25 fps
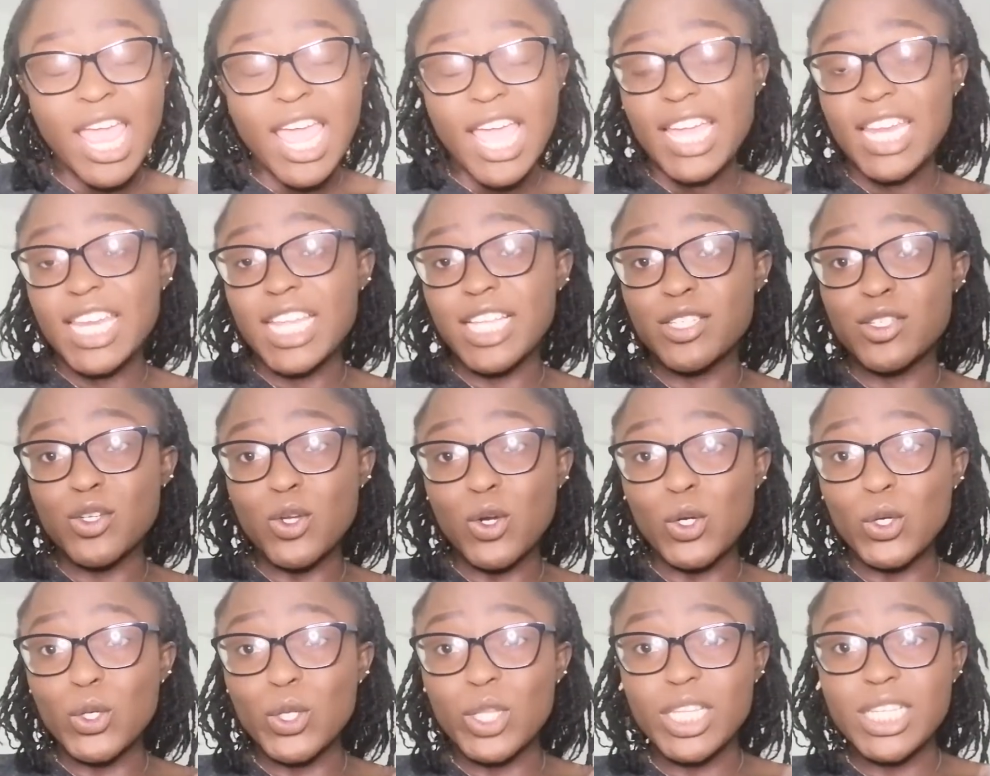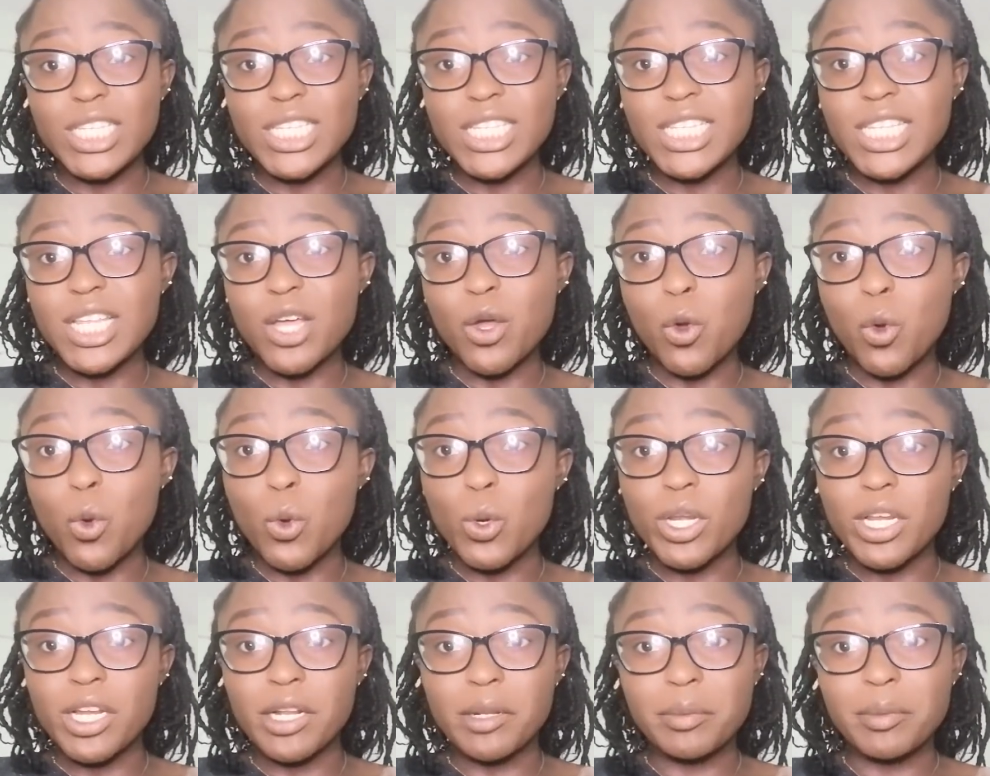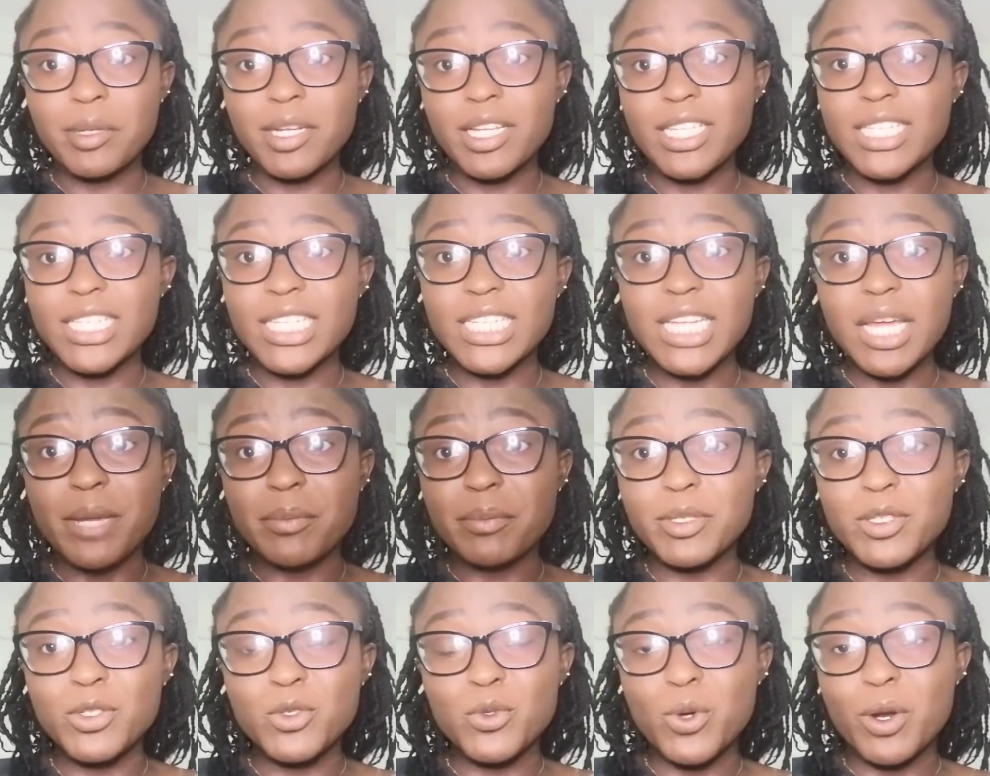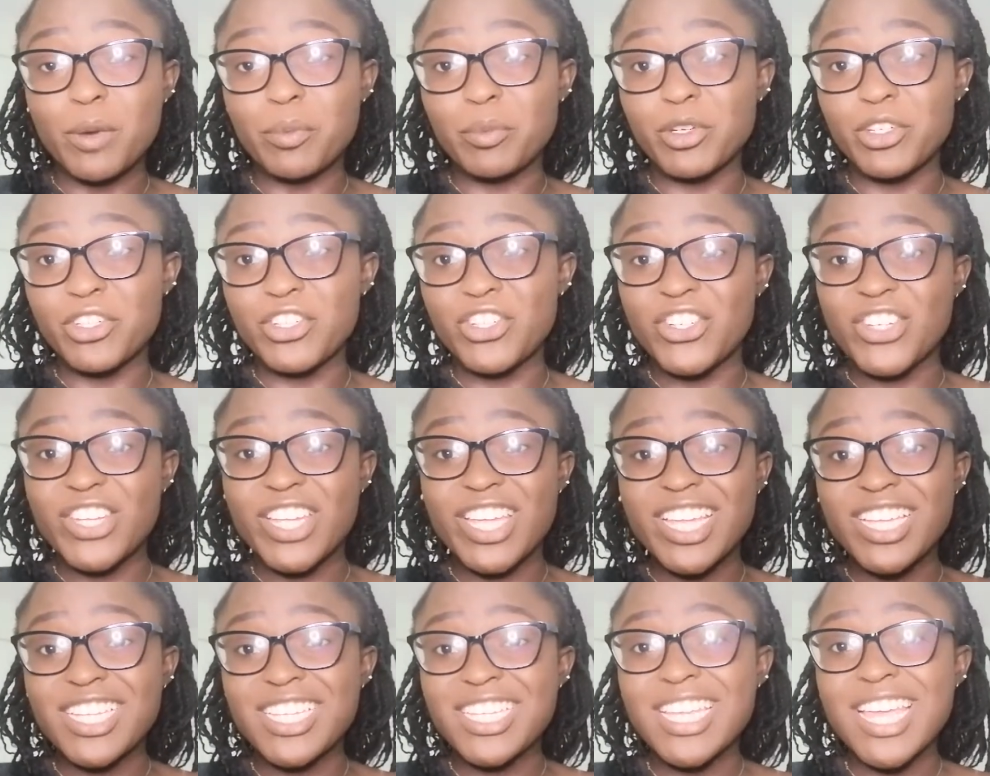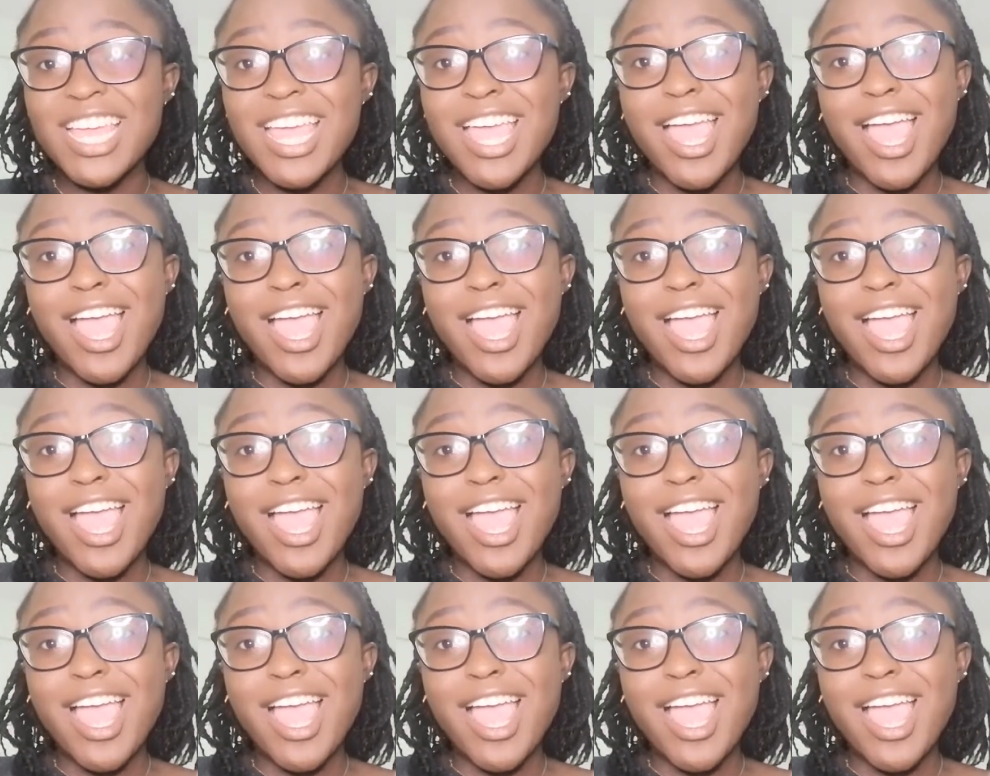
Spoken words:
And as you all know, this is the only place that happens to appreciate,